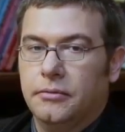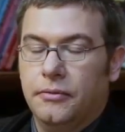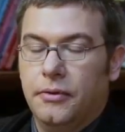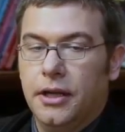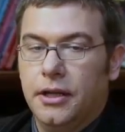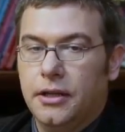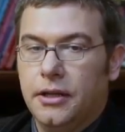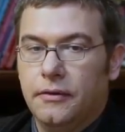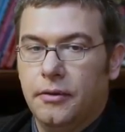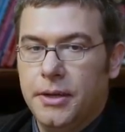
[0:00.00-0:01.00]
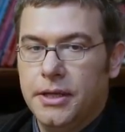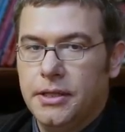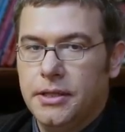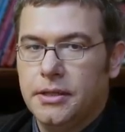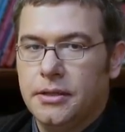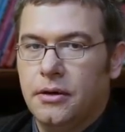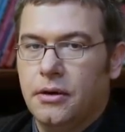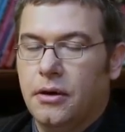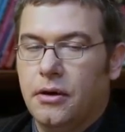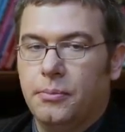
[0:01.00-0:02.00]
validity of a business
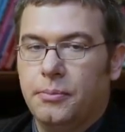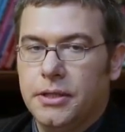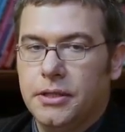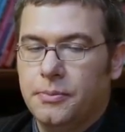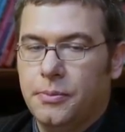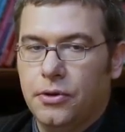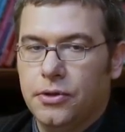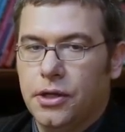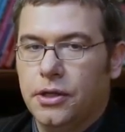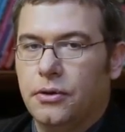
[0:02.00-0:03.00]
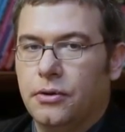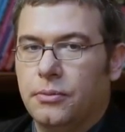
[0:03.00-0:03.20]
or a business project